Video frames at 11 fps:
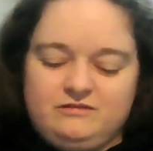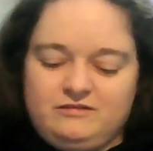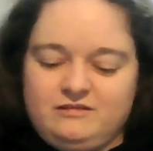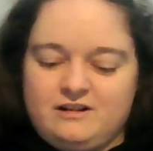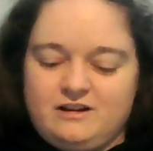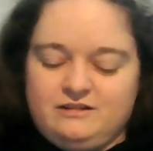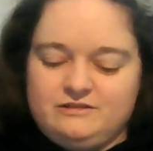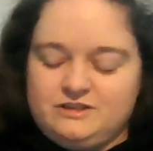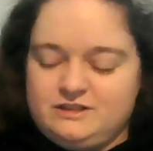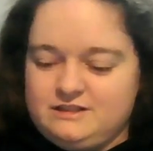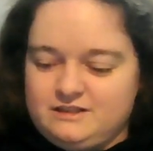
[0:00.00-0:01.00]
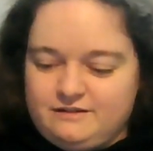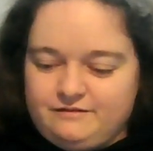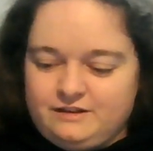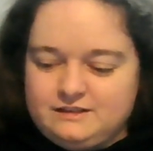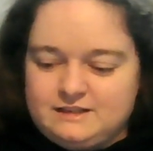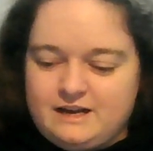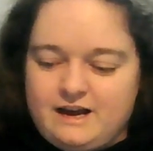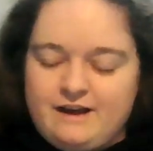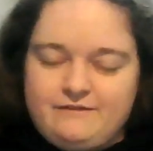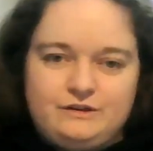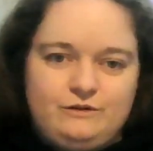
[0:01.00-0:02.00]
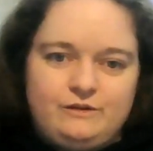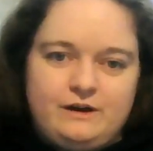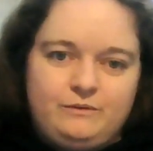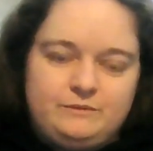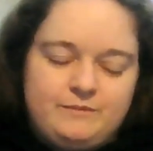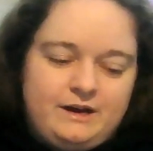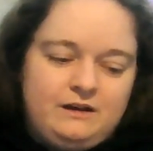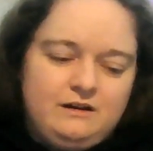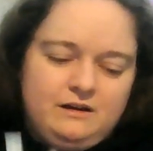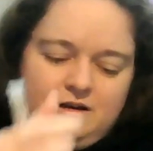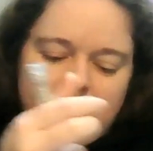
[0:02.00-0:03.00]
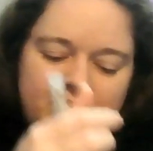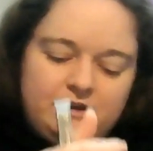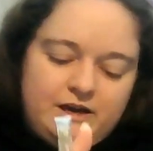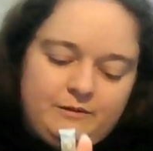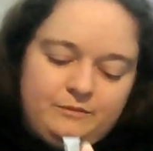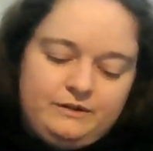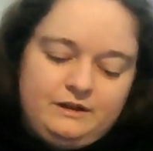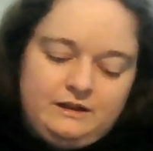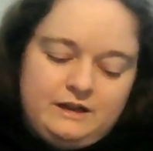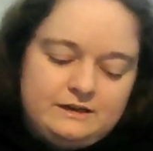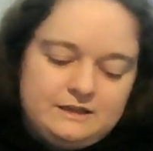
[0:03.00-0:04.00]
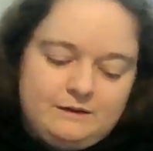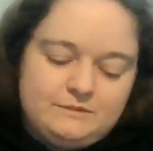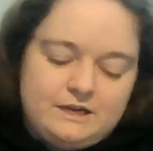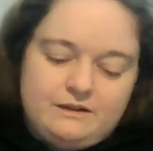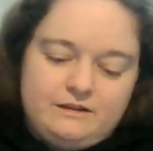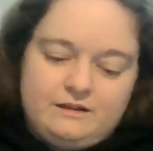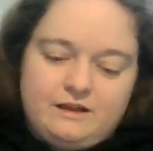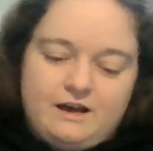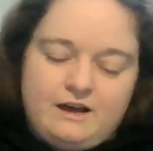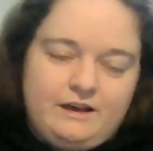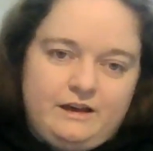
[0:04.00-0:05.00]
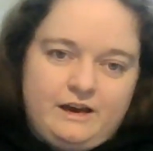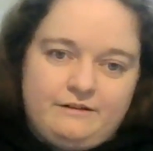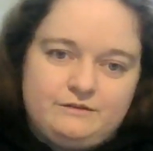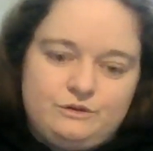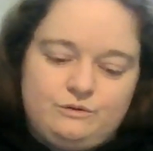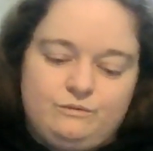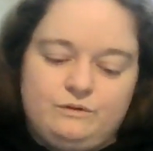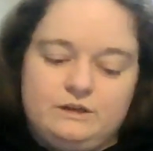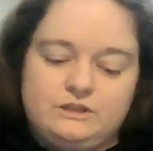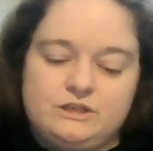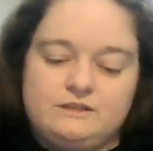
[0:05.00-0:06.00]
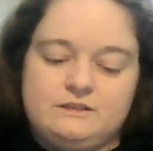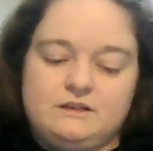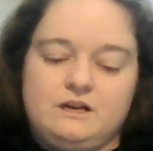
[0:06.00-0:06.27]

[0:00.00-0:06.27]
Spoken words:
colors and stuff, because I have to do that with my camera. A lot of times I have to adjust the